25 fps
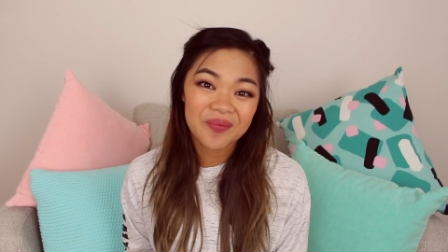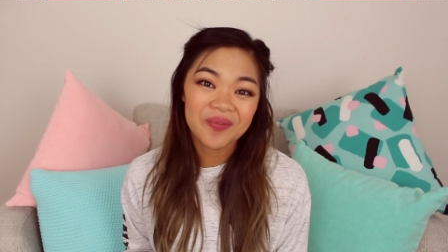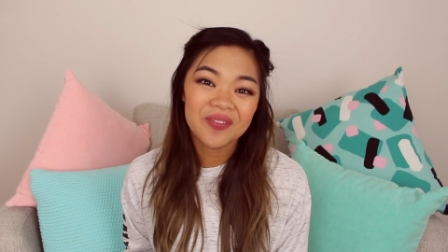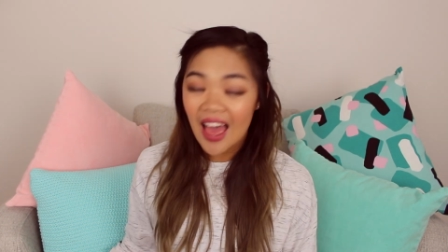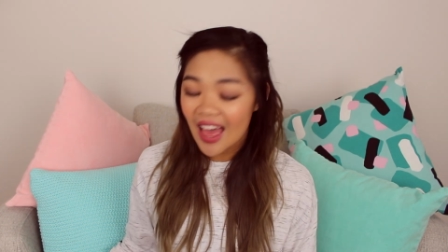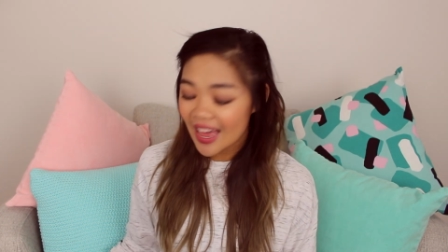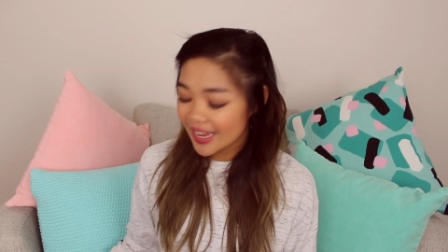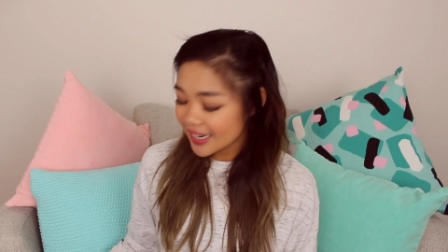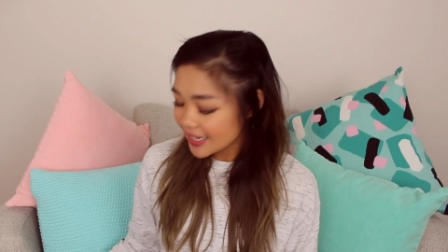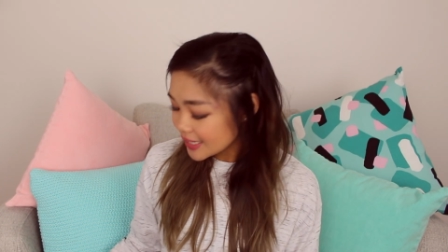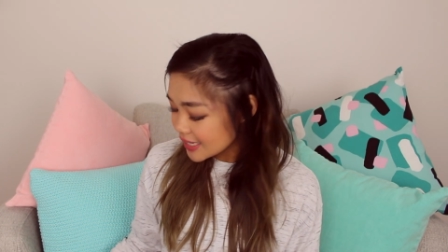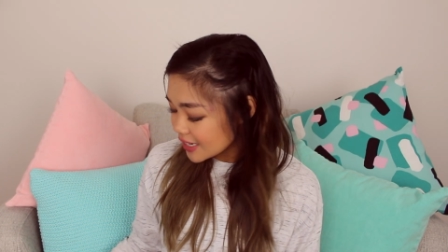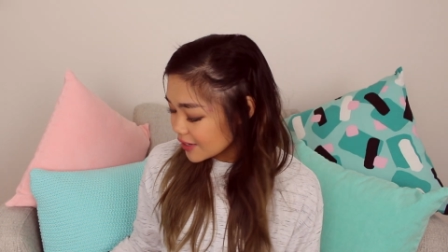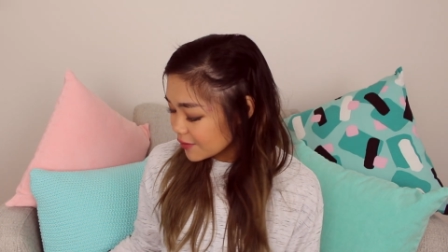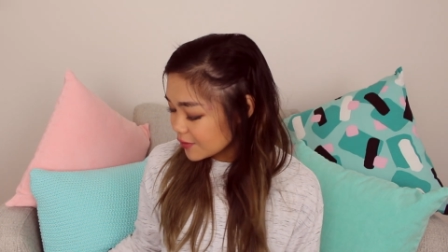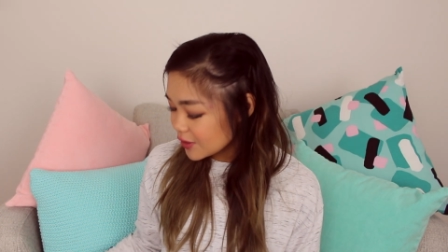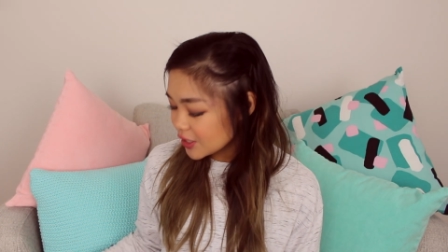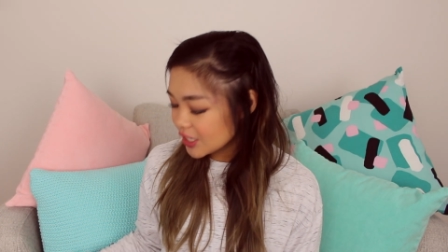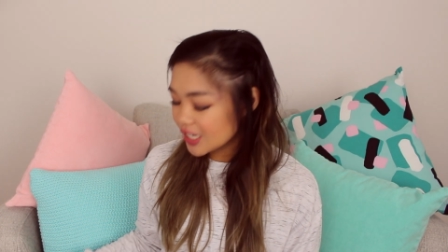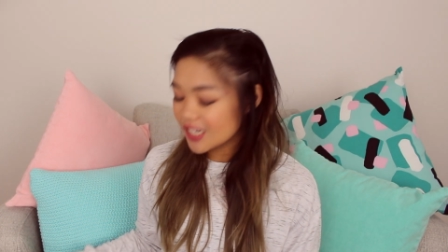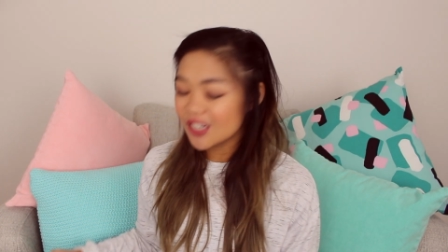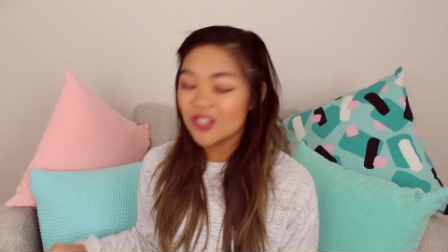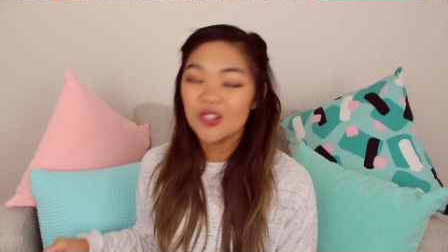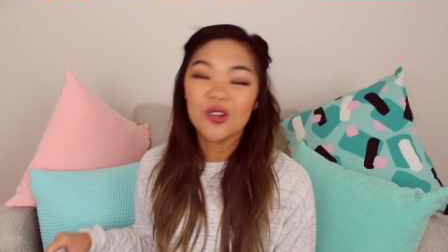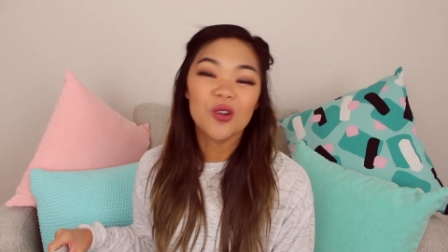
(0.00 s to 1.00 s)
And if you
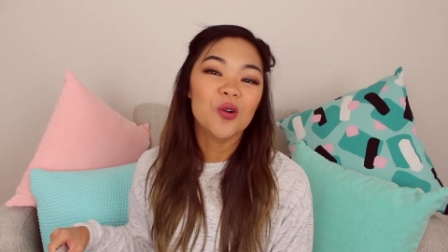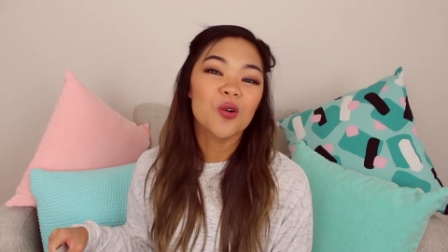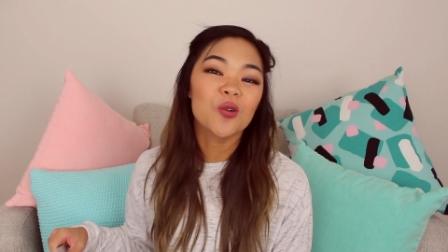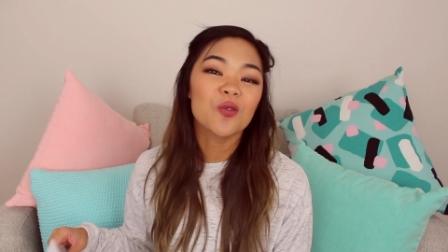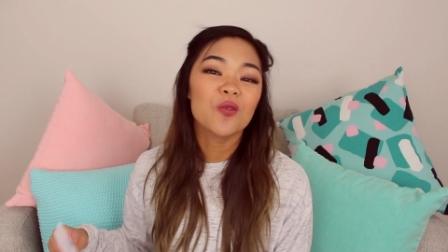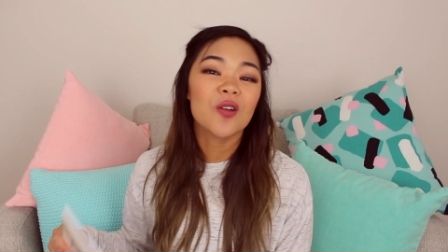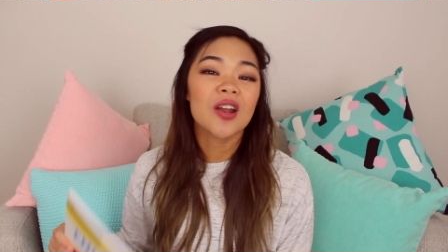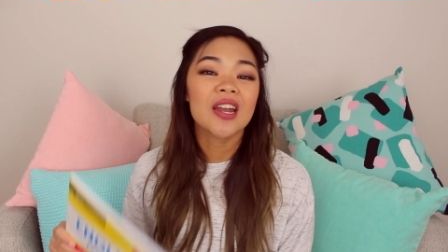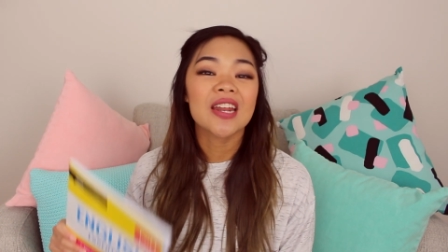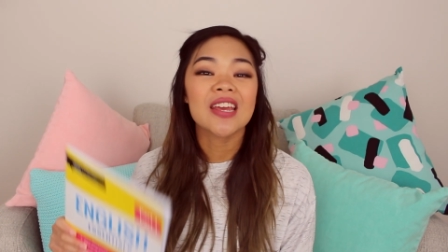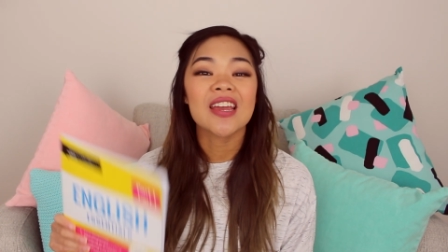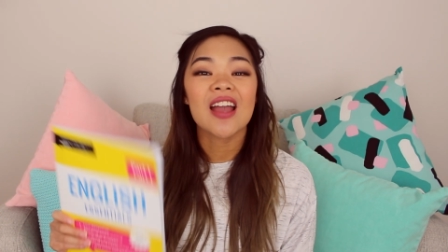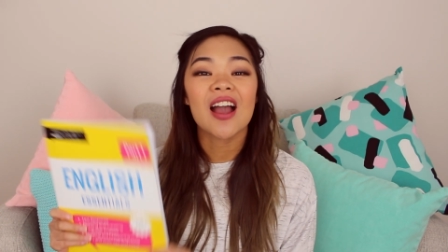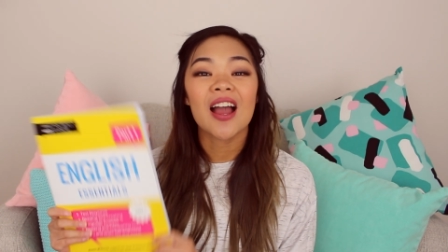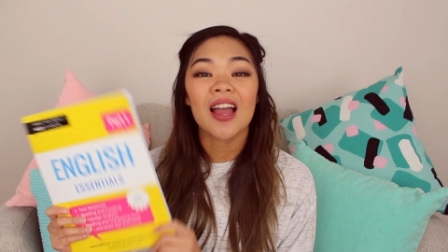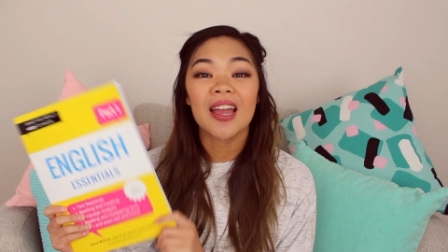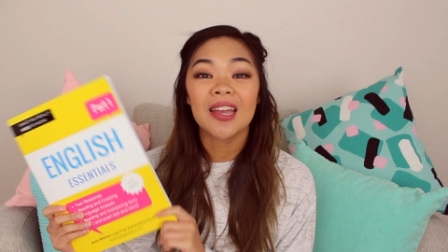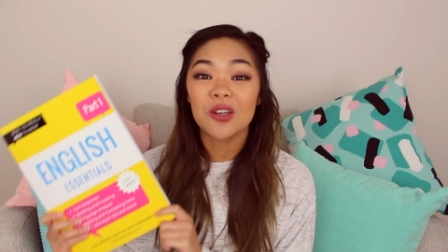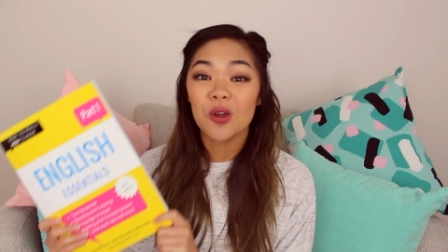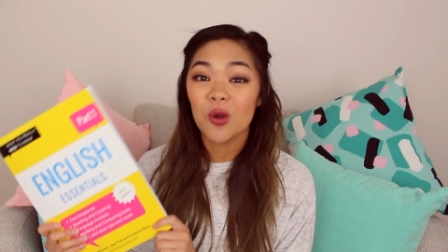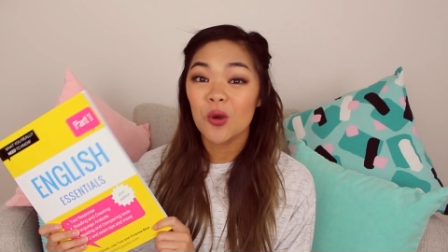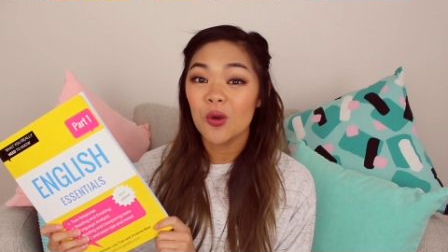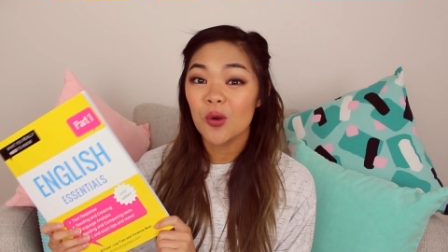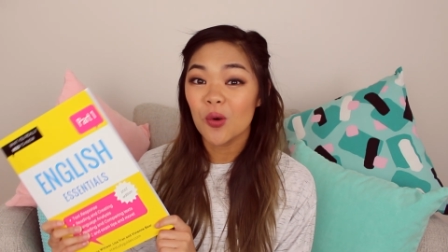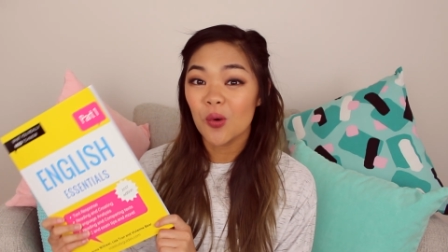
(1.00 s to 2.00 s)
didn't know already, I
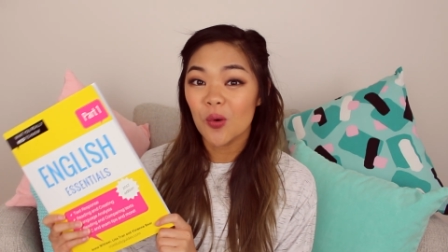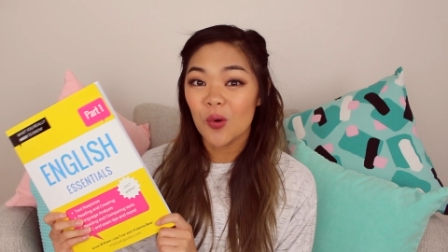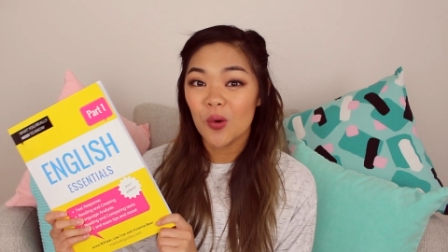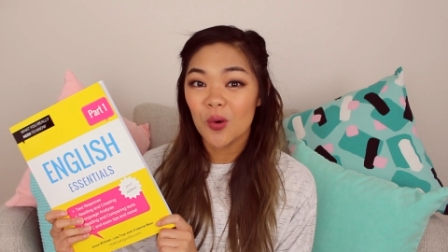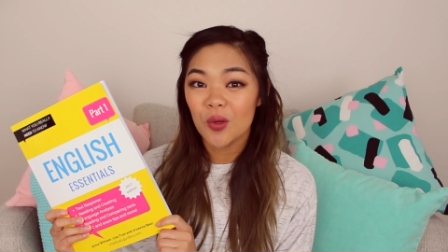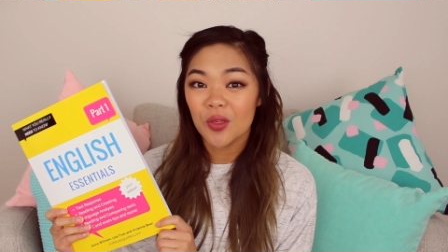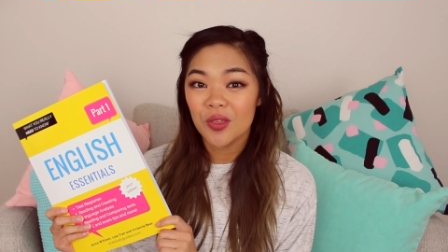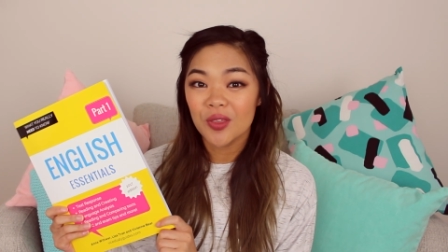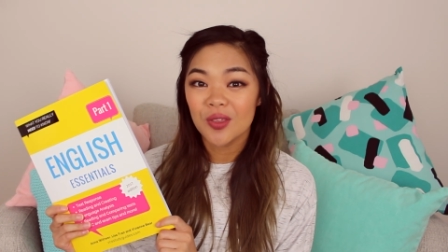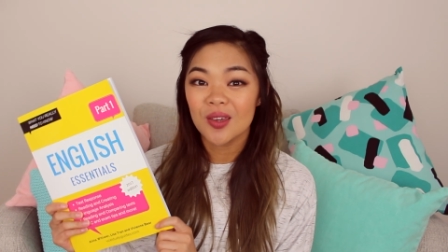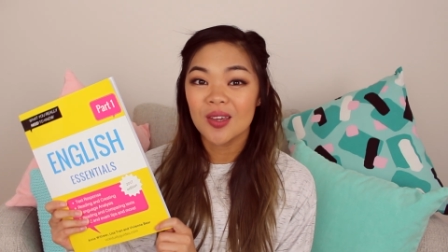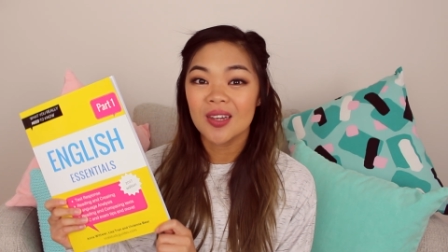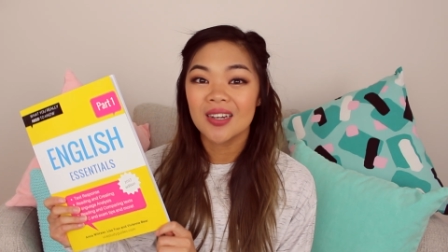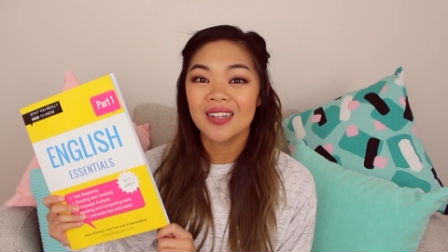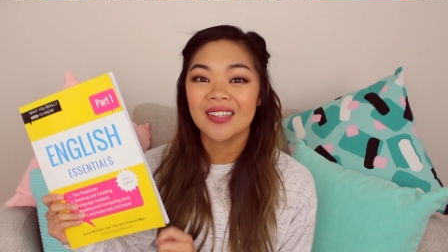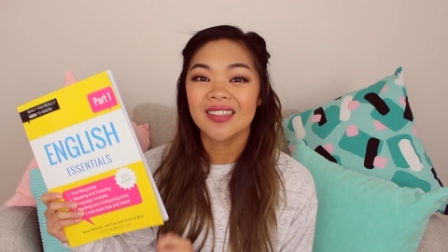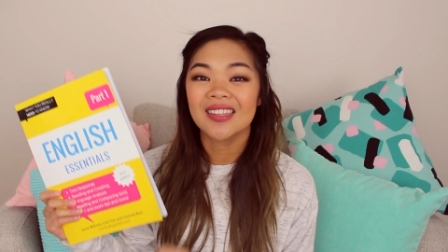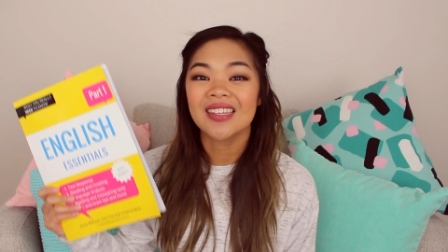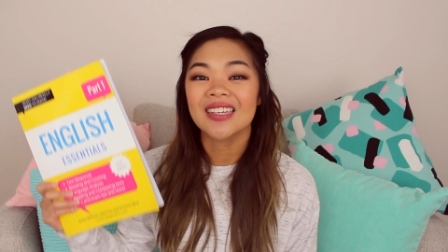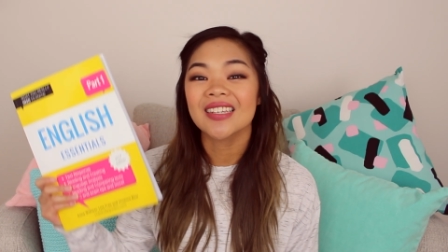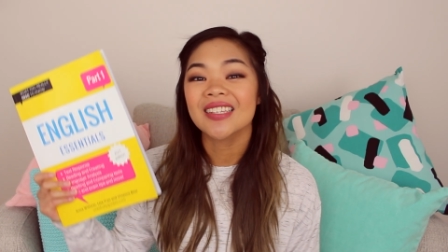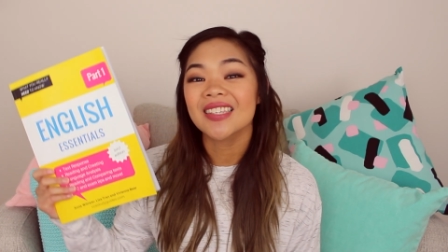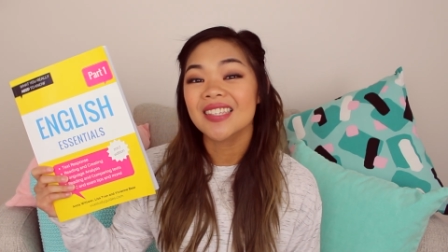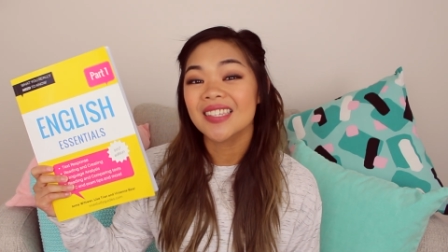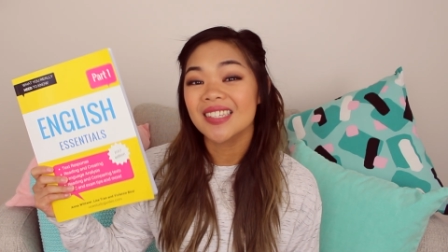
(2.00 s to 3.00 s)
co-authored
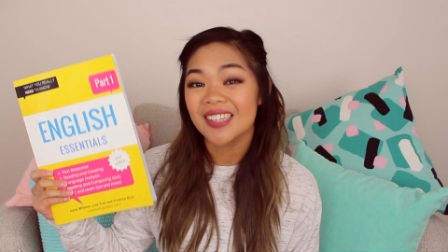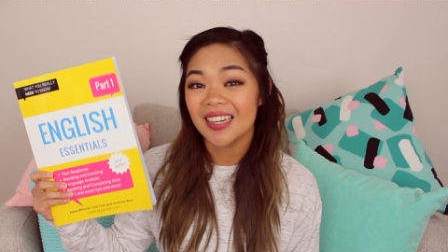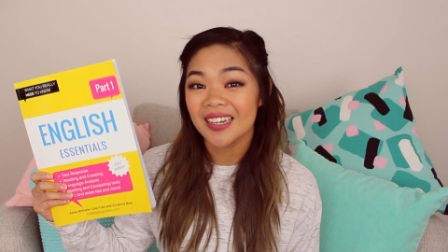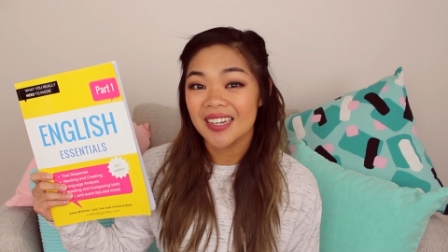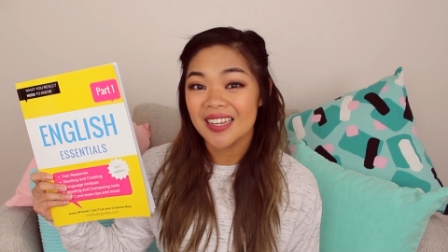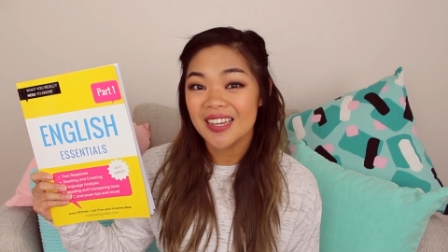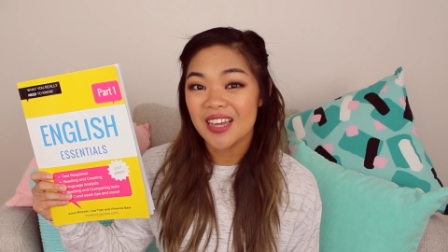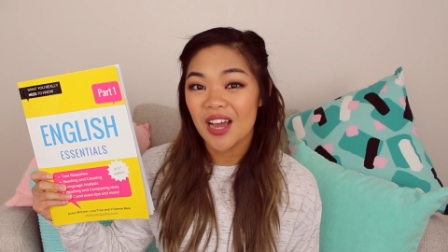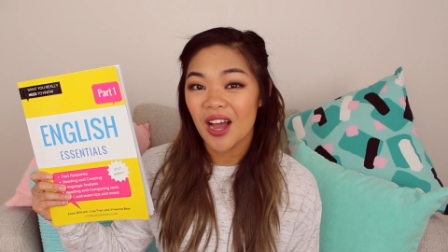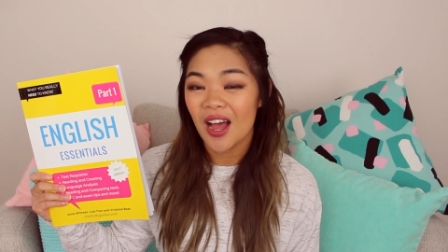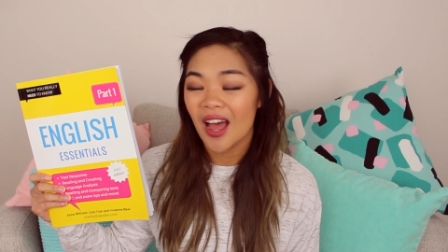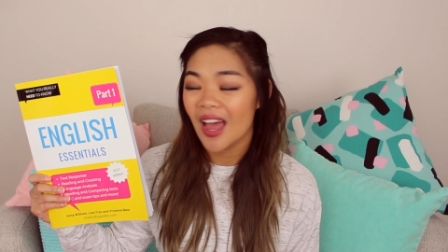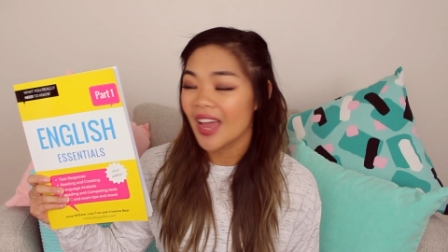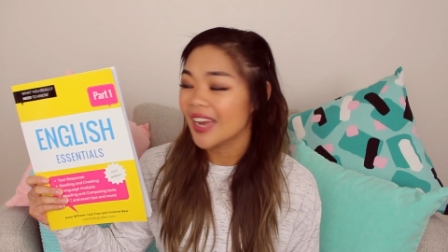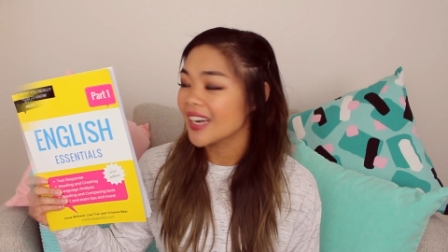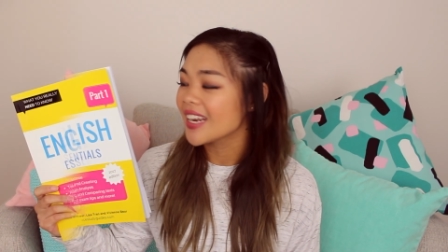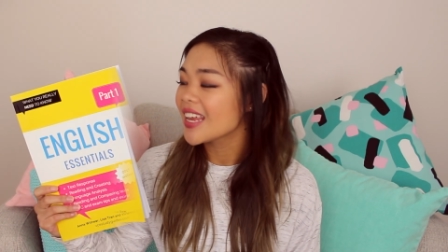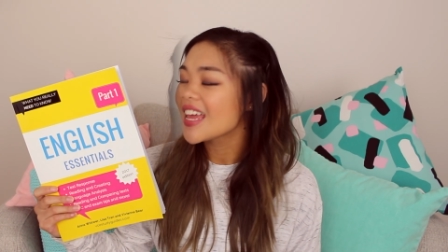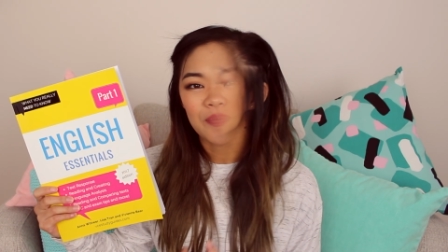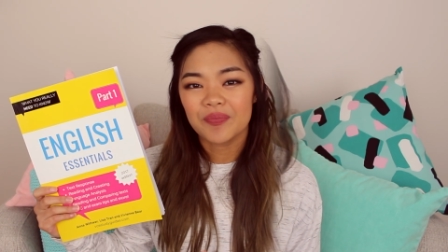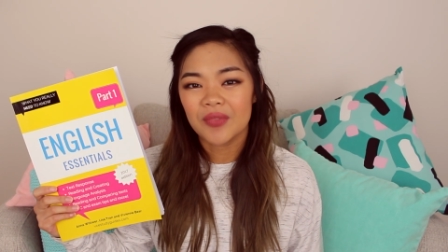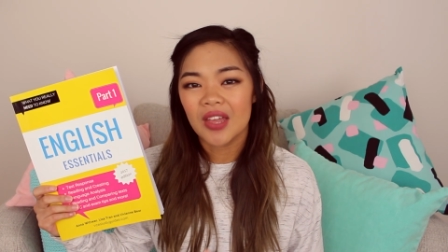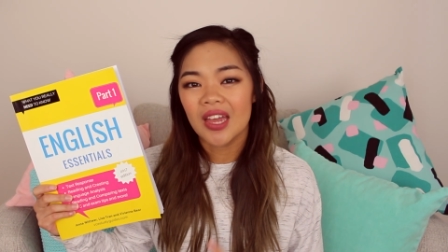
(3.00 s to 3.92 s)
this study guide,